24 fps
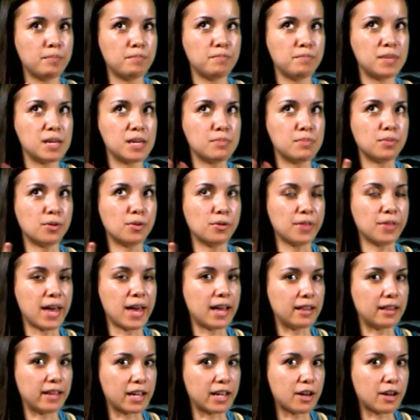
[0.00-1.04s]
people
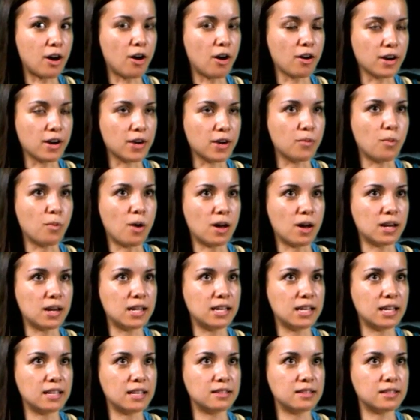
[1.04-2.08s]
that like aren't
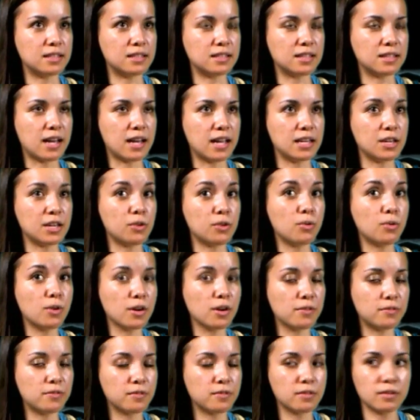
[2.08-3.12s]
wanted in society, or
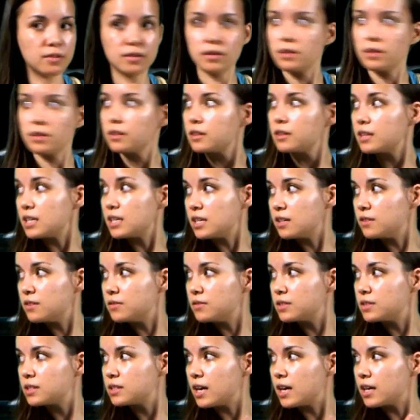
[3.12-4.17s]
thieves. If,
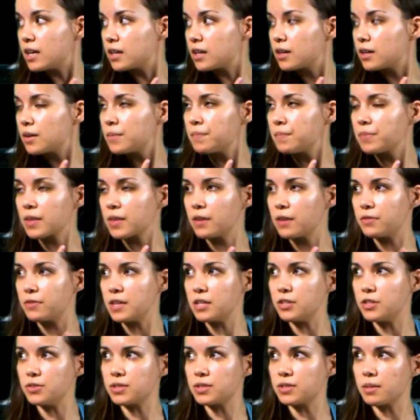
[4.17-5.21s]
thieves, like if they
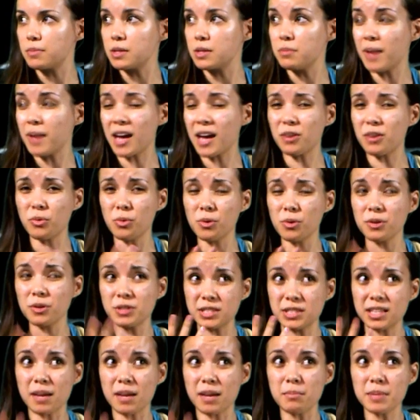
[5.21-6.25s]
do something bad, or
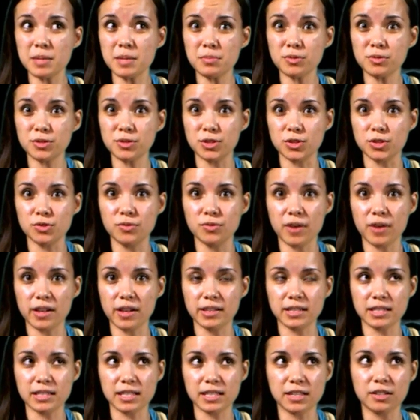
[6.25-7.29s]
some people do
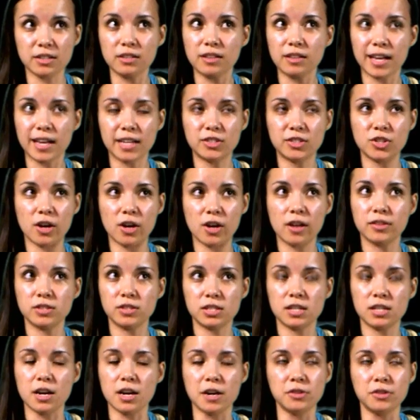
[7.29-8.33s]
volunteer, like Jon
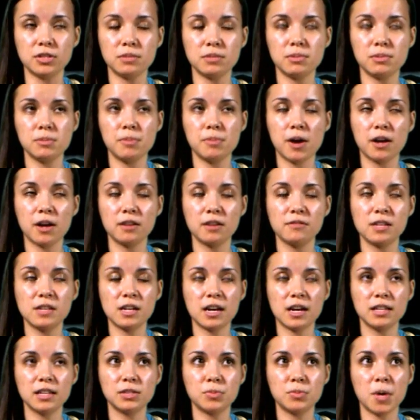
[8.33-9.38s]
Snow, to be part of the
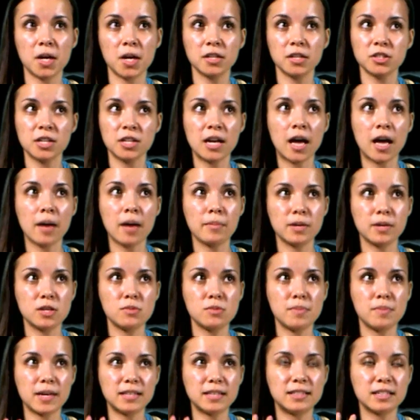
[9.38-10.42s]
Night's Watch. But you
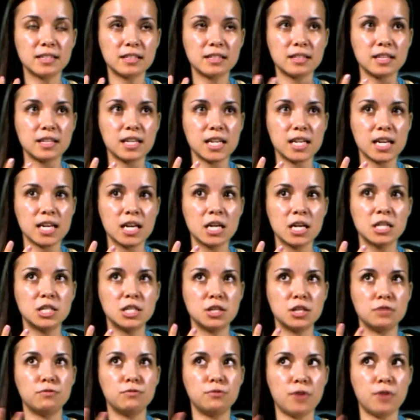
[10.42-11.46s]
basically
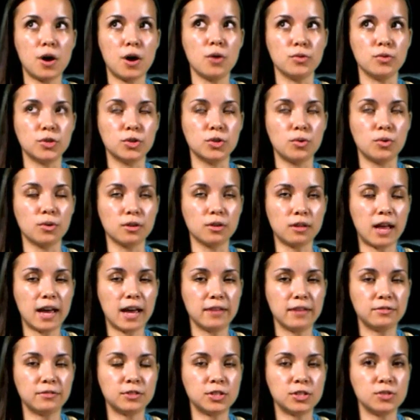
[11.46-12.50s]
devote your
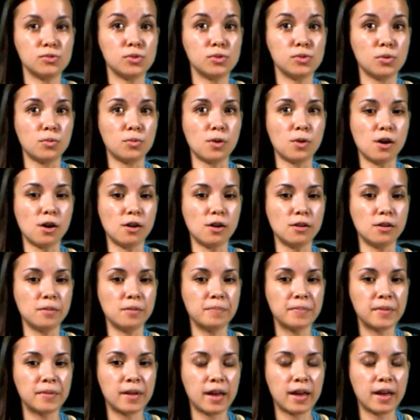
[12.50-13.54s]
life to the Wall,
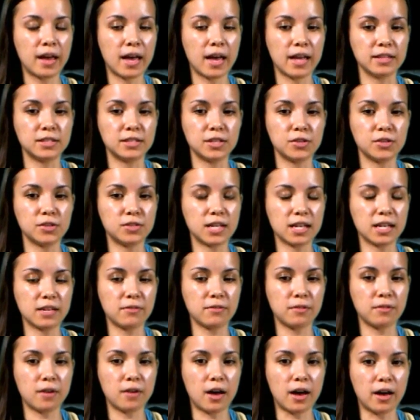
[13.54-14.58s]
and so you take
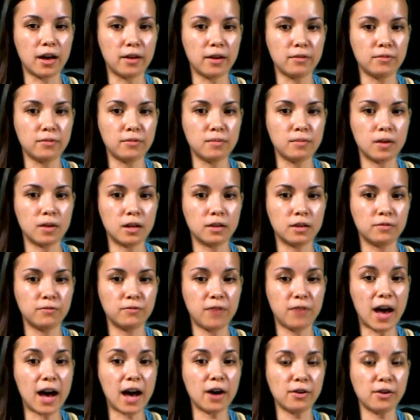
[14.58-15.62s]
a, a, a
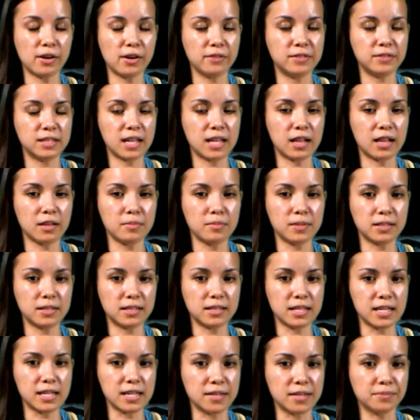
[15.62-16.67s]
vow of
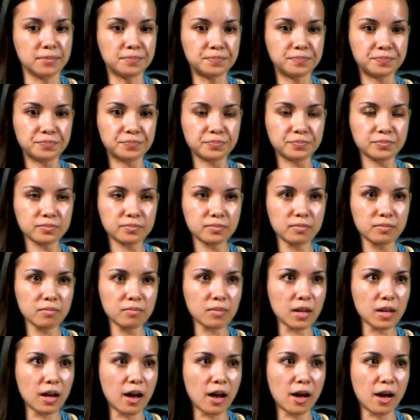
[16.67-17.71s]
celibacy.
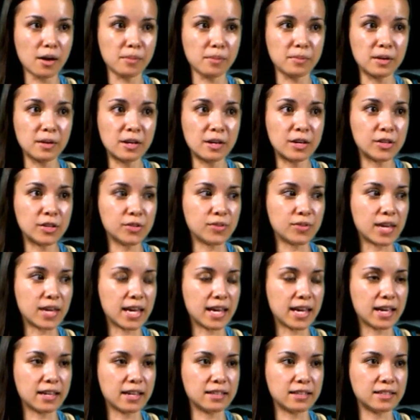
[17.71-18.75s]
Um, you
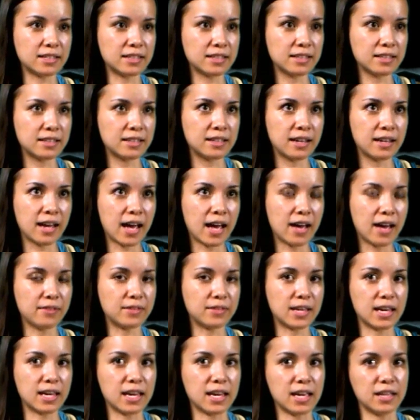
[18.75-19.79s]
can't have
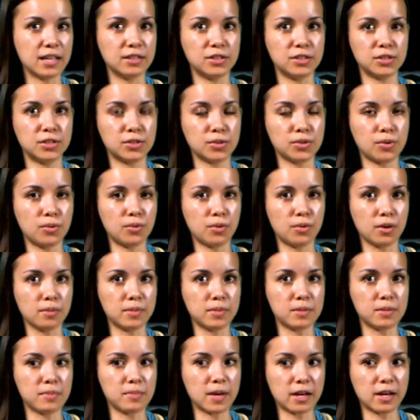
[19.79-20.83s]
kids or
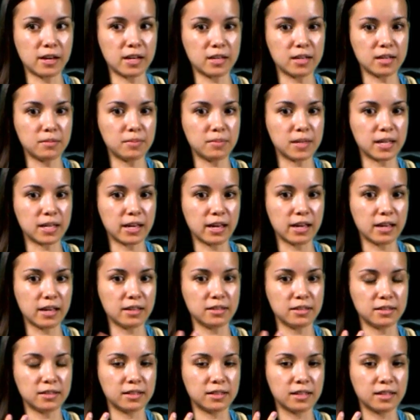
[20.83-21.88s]
be married
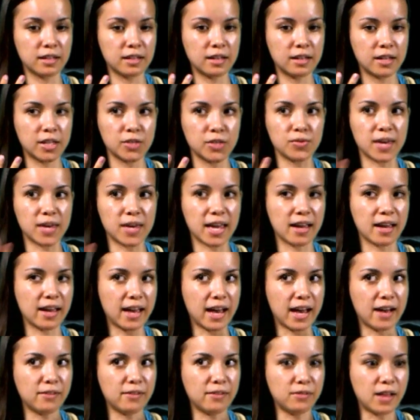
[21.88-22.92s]
because you can't
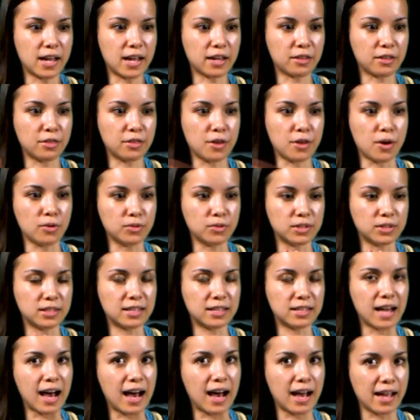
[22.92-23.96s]
have like those
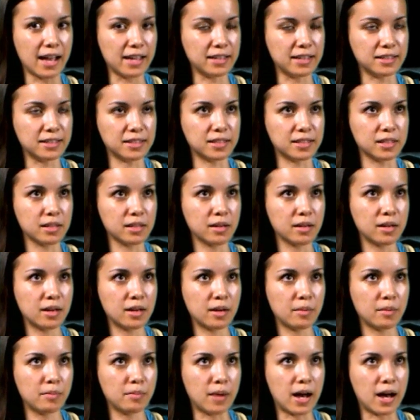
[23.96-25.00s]
ties
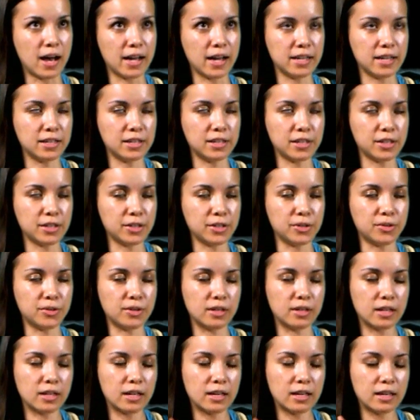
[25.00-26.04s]
behind you.
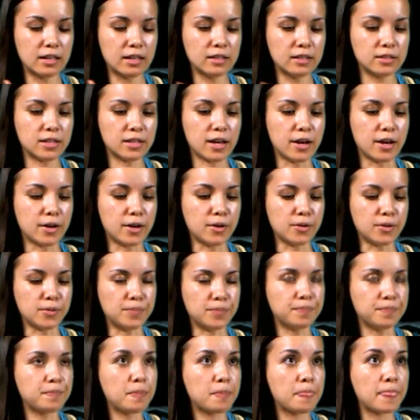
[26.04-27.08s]
So,
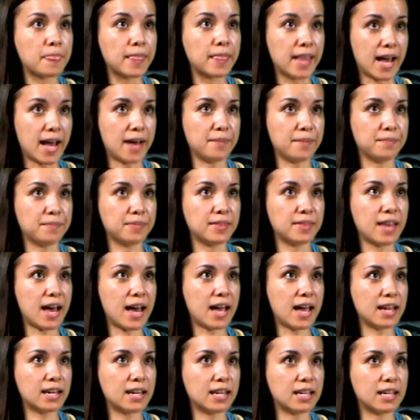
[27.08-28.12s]
yeah,
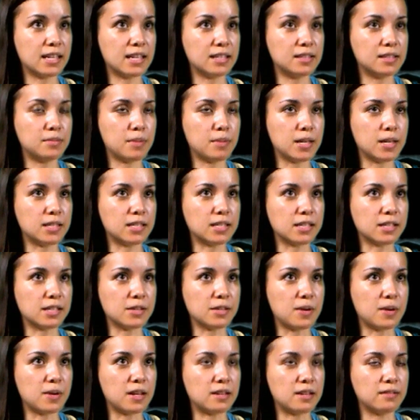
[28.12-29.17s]
that is basically
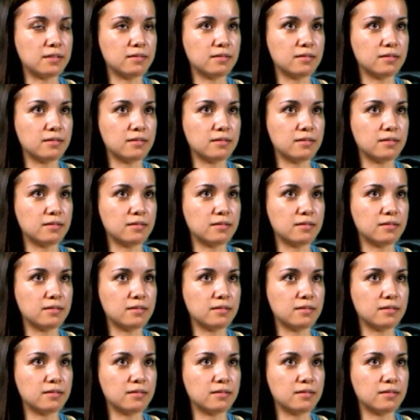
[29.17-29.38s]
what